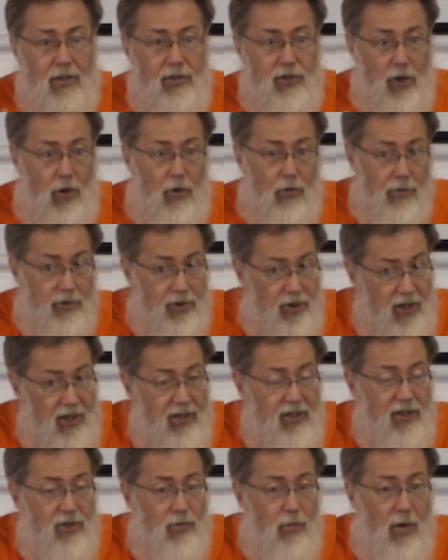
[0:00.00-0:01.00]
So
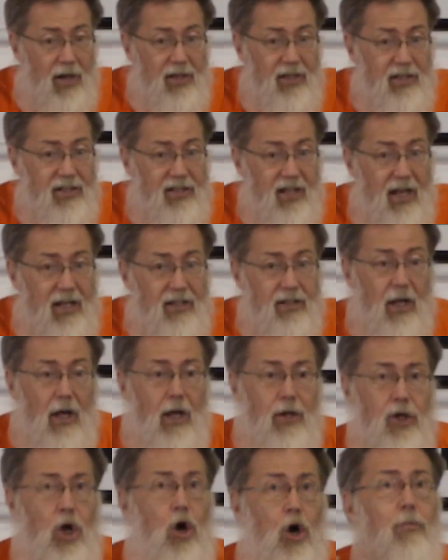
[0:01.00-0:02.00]
Jesus, when he says,
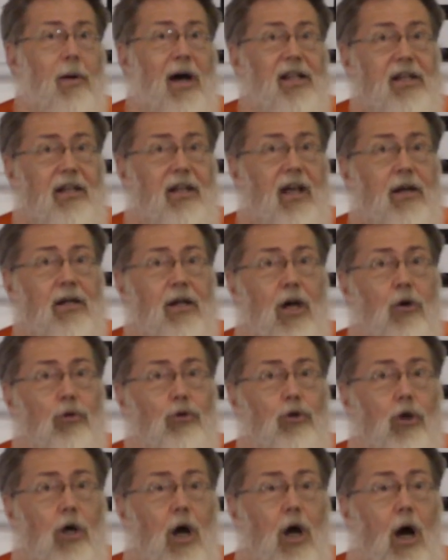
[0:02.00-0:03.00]
nobody can
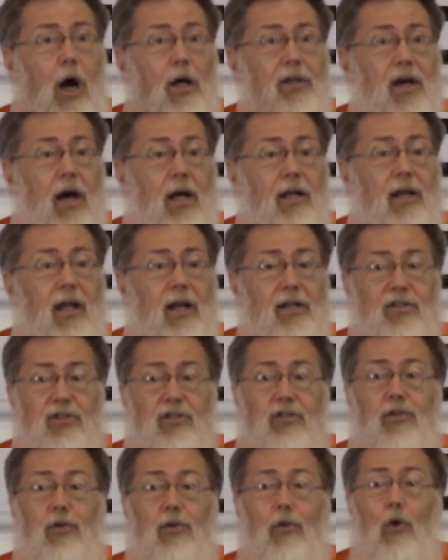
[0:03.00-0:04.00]
go to God
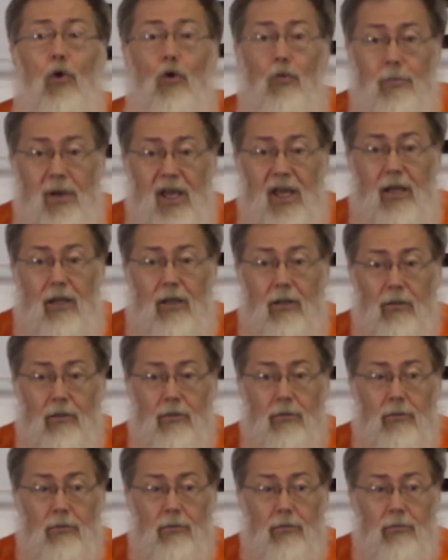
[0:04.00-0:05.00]
unless through me,
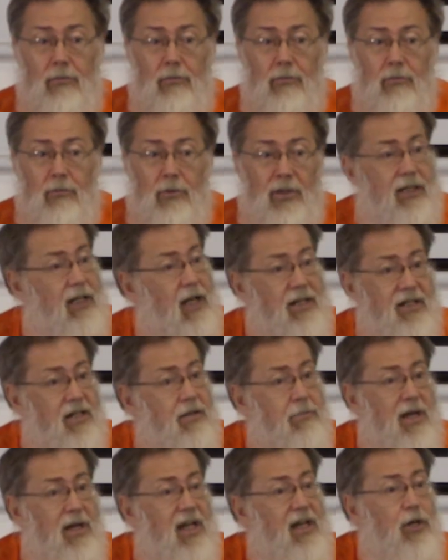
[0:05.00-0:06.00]
he
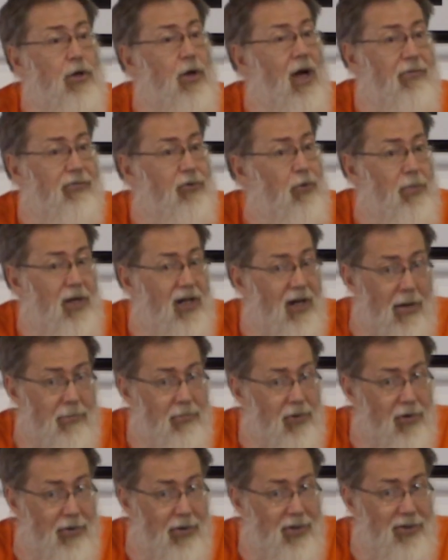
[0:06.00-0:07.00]
doesn't mean you have to
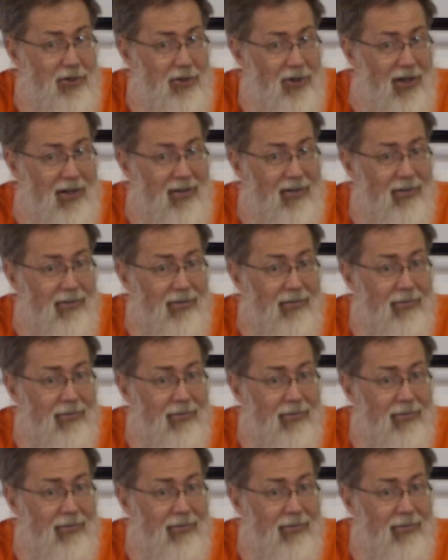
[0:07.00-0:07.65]
become Christian.